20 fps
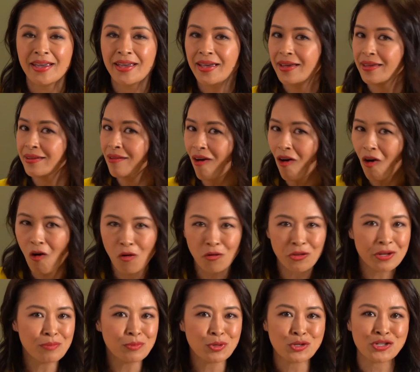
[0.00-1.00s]
and all the
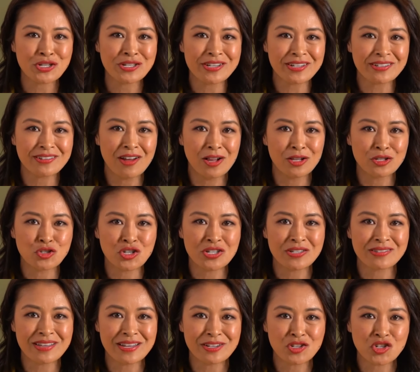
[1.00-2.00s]
emerging technologies
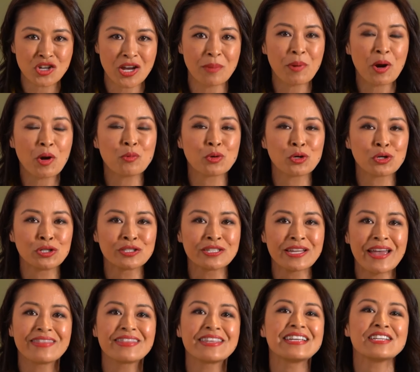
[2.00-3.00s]
that shape our world
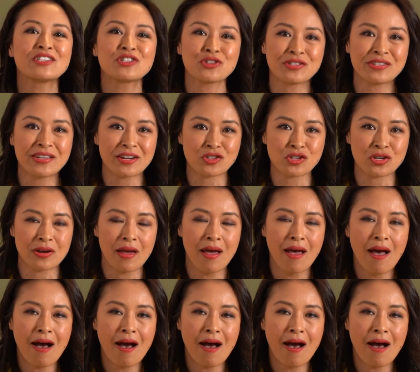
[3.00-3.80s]
at the intersection